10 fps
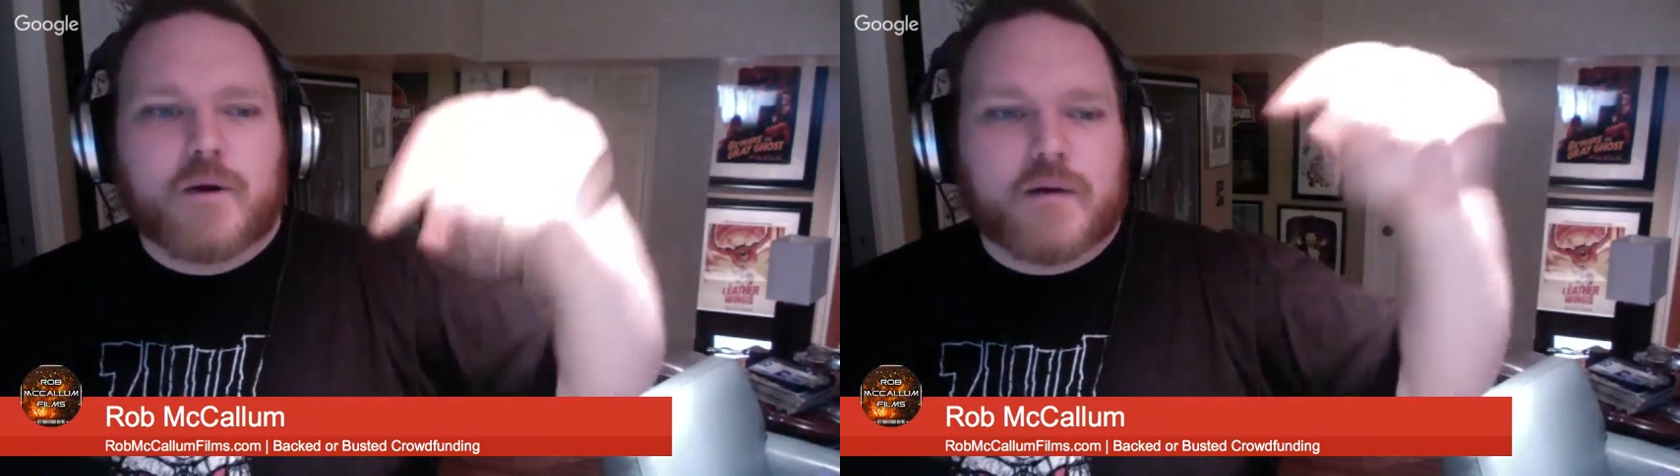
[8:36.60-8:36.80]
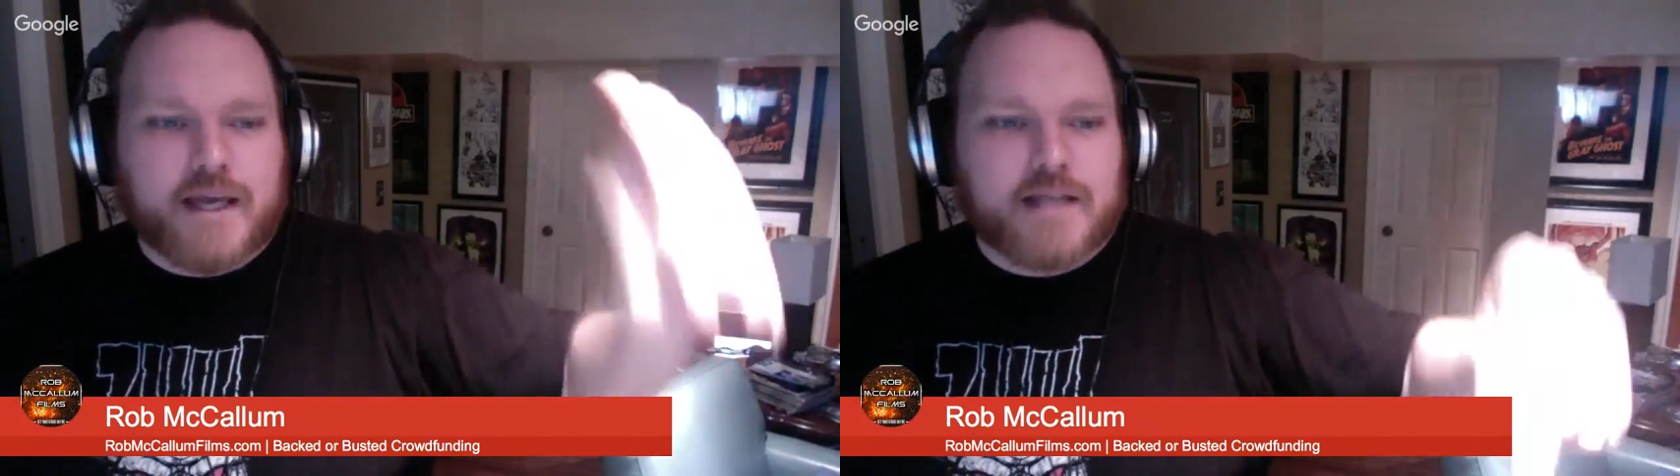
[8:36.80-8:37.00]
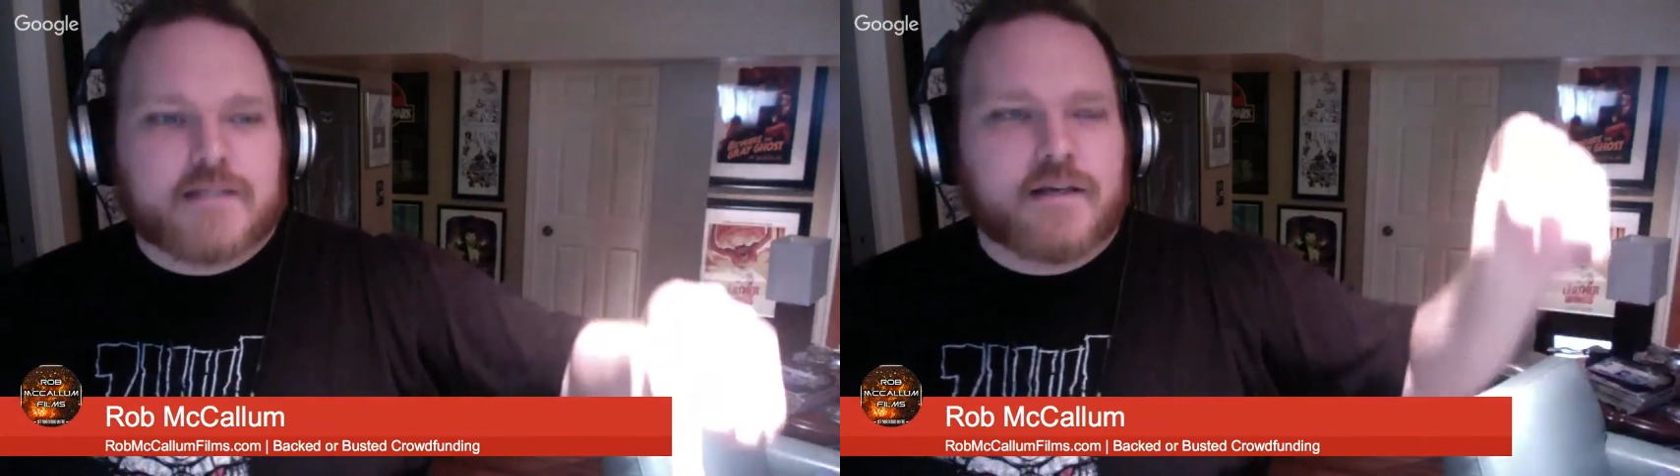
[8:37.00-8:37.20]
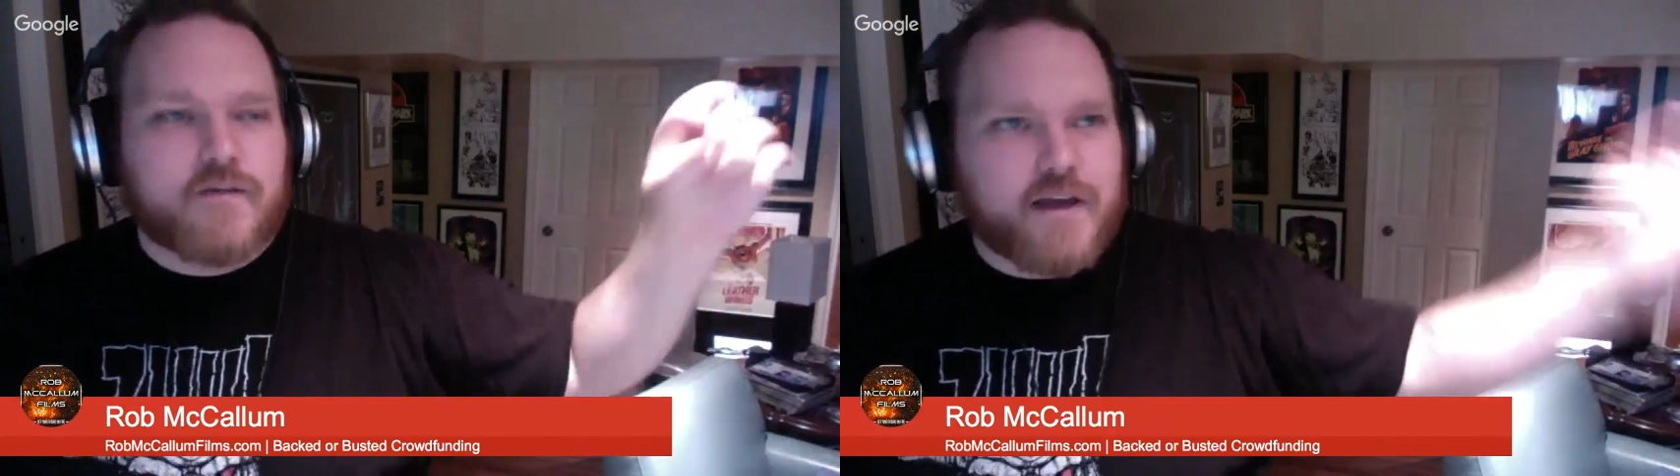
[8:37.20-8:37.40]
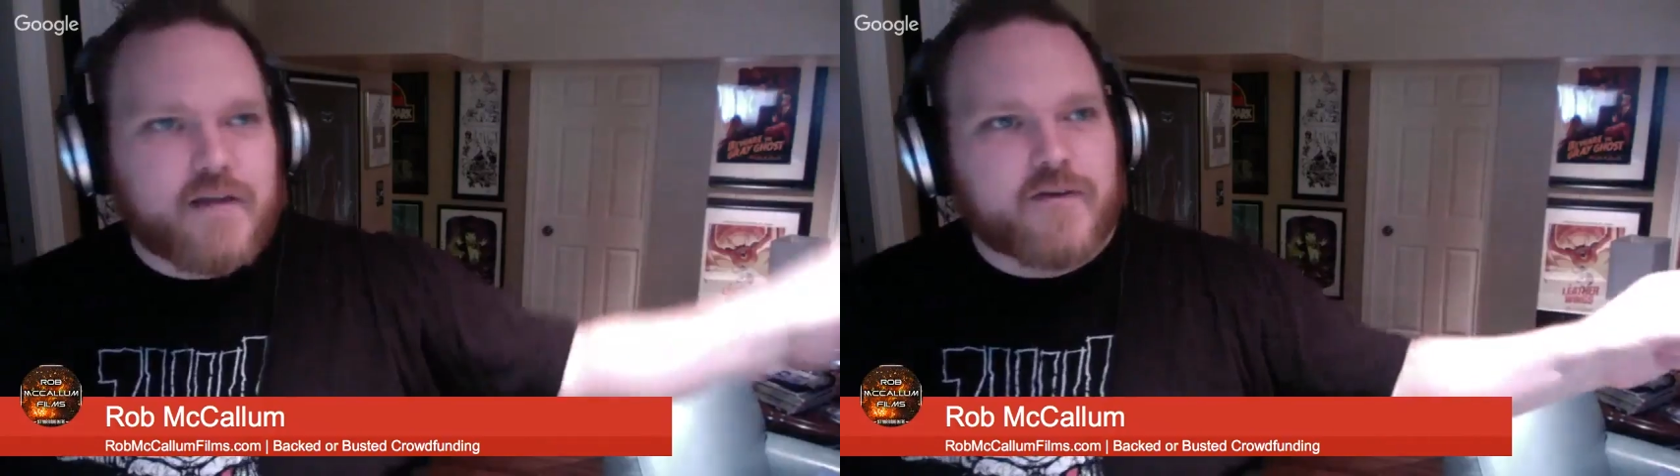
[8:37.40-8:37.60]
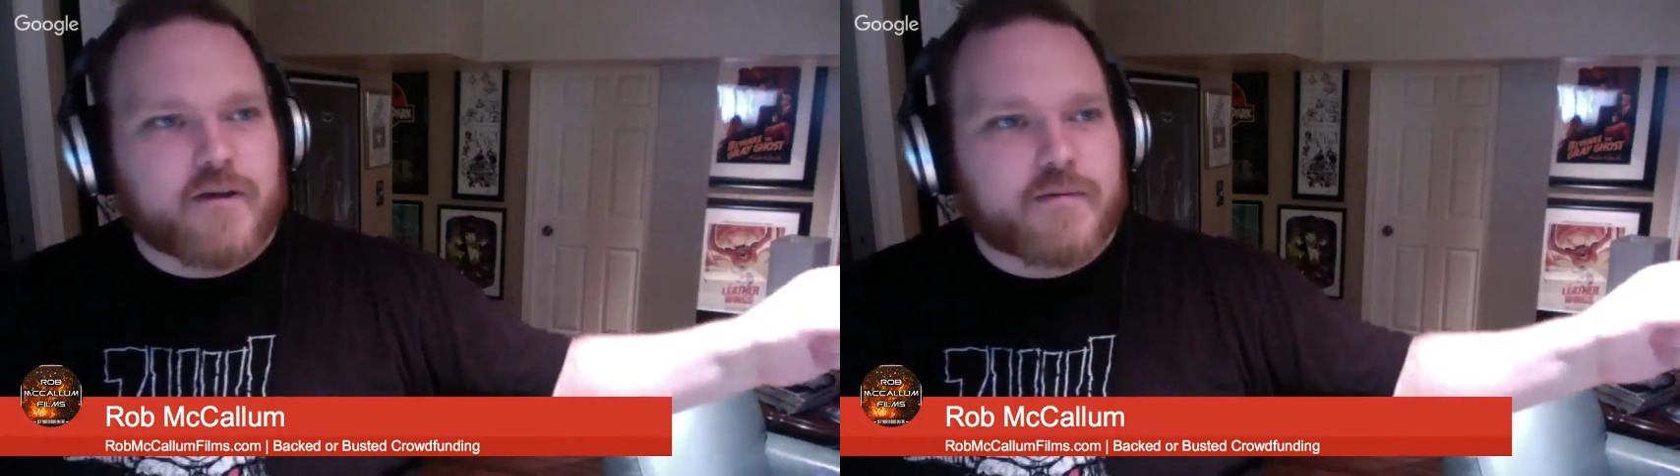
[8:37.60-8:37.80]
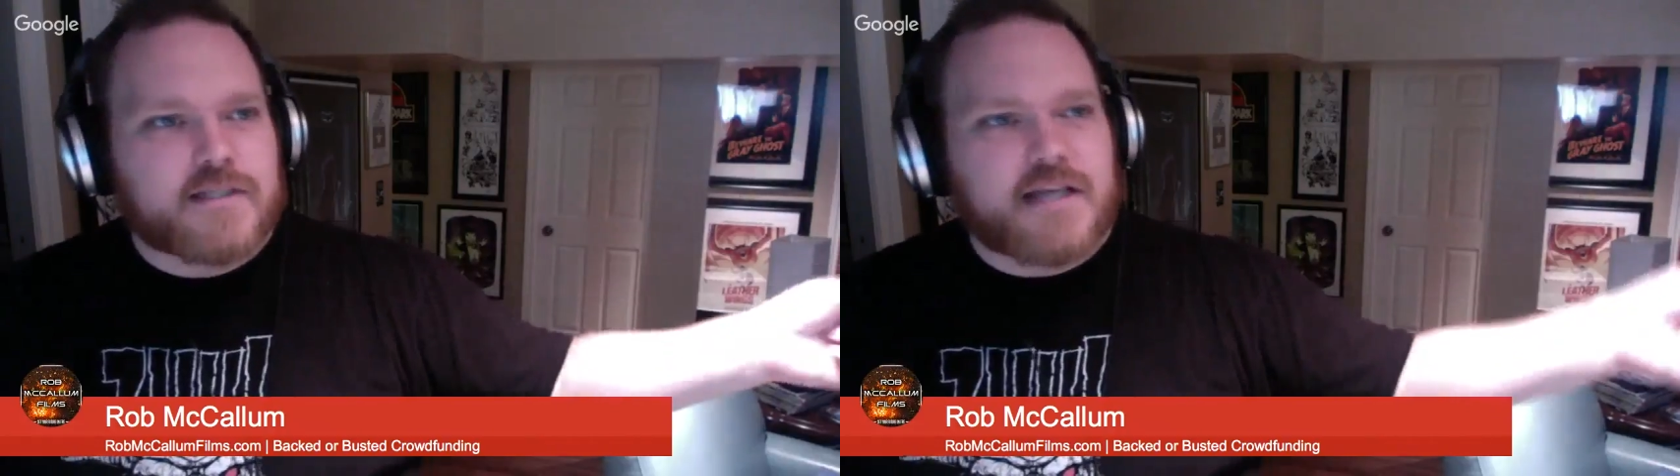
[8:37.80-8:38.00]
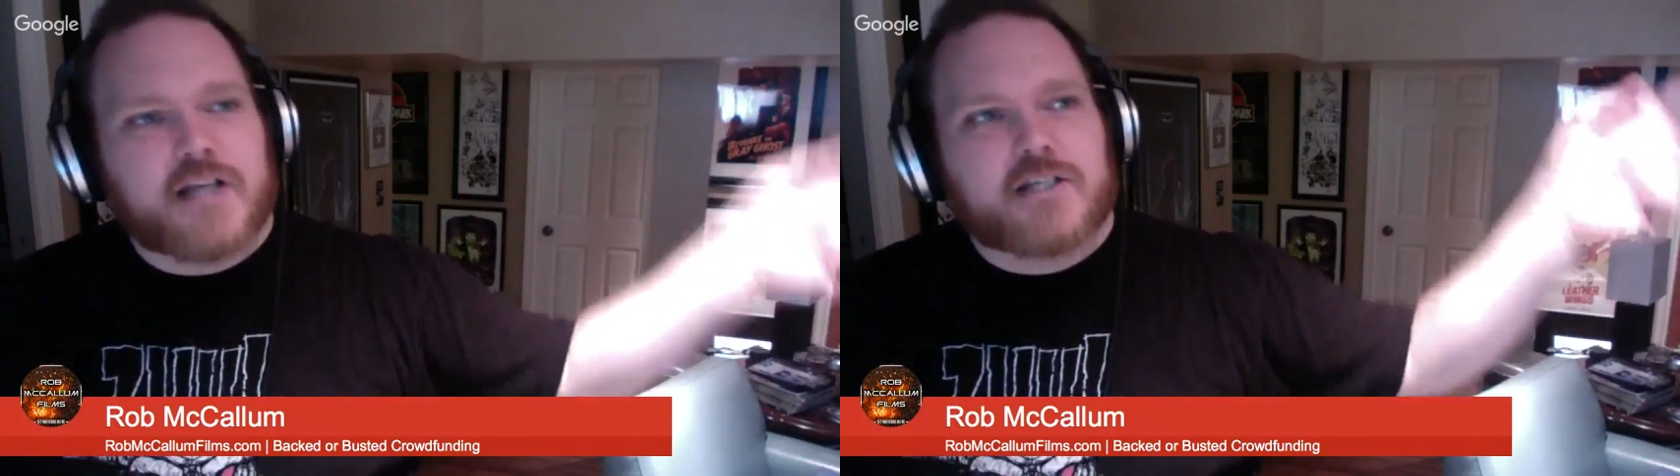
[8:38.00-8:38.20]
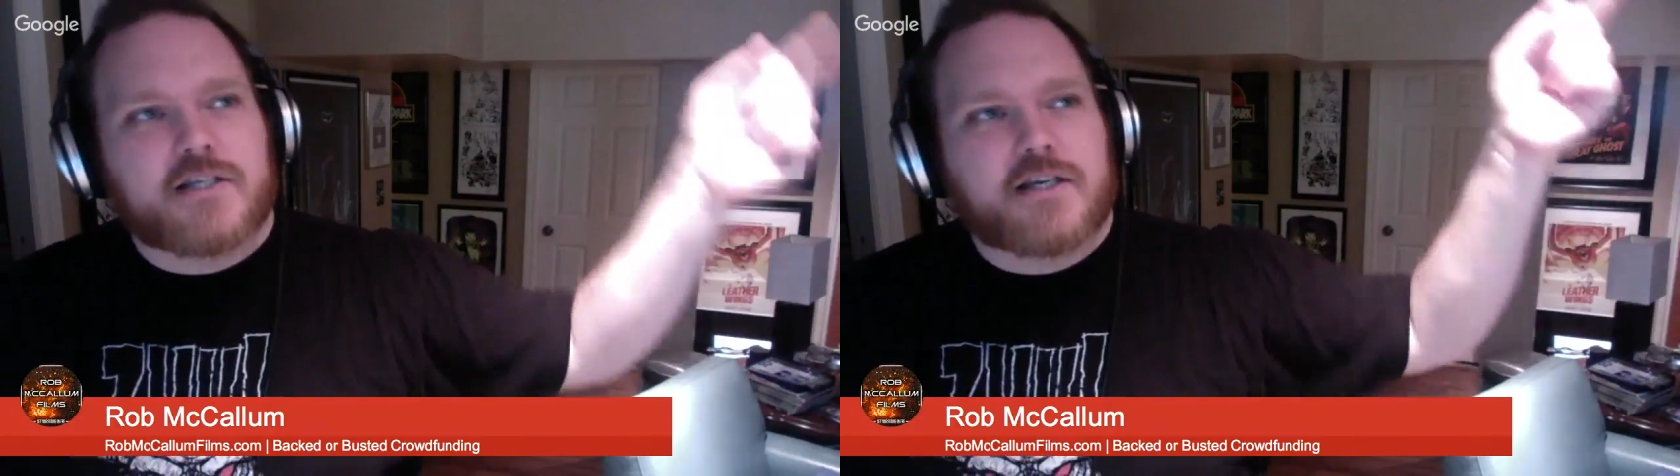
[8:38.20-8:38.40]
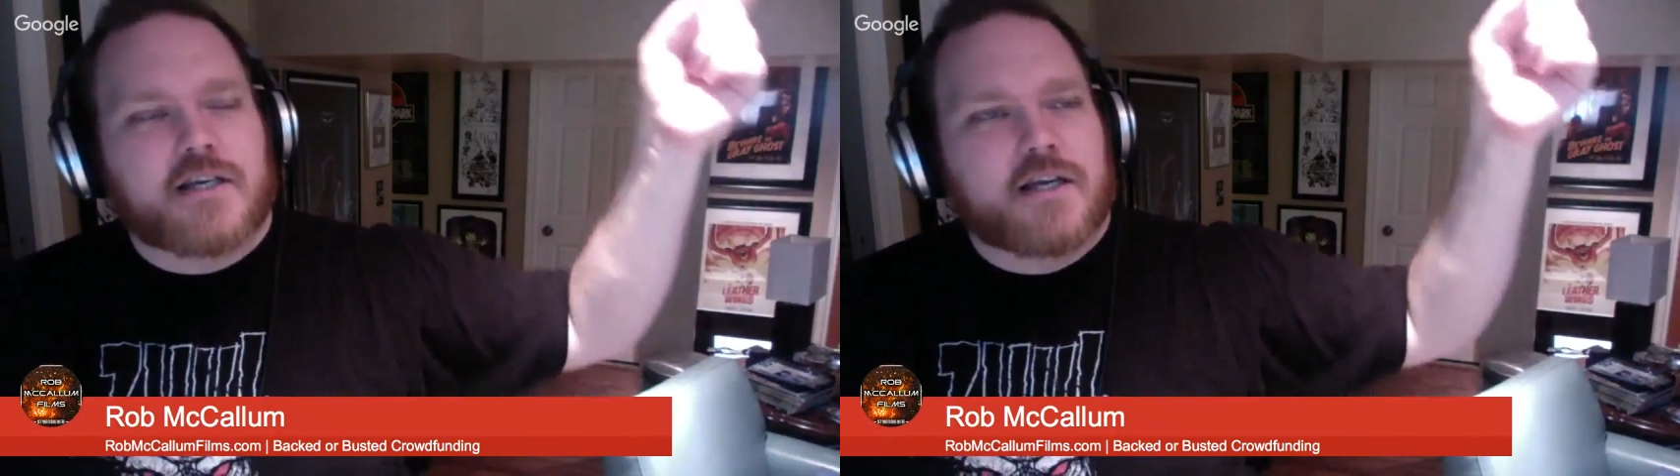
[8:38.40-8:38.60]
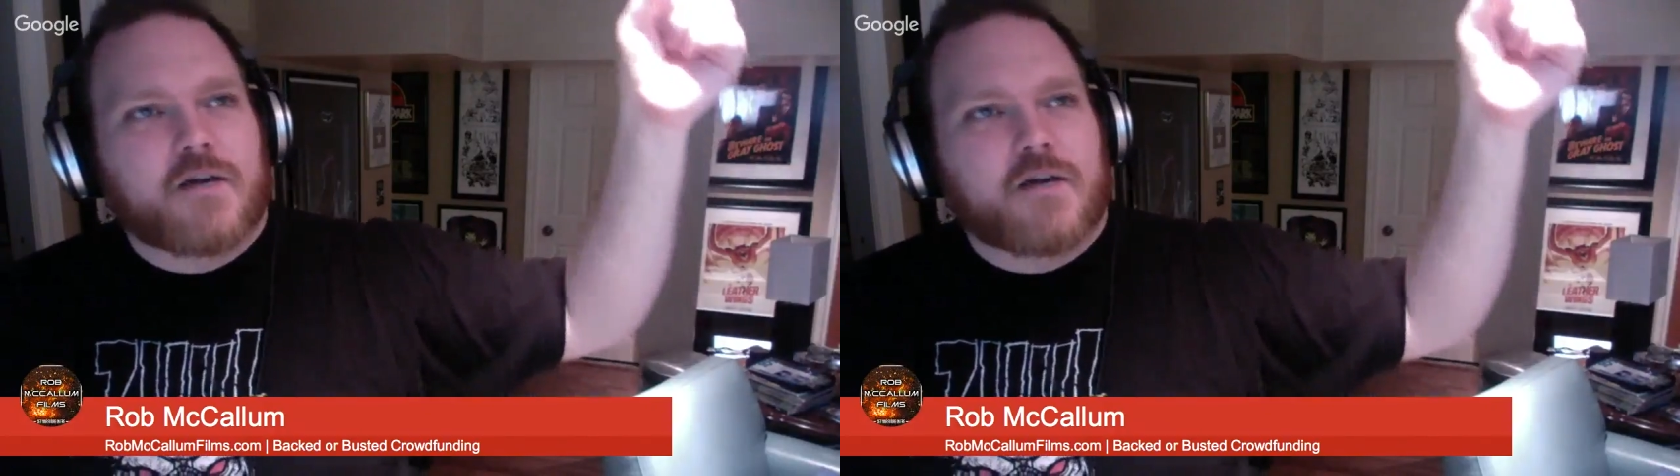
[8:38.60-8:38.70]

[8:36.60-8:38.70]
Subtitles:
canceling fan films, it's actually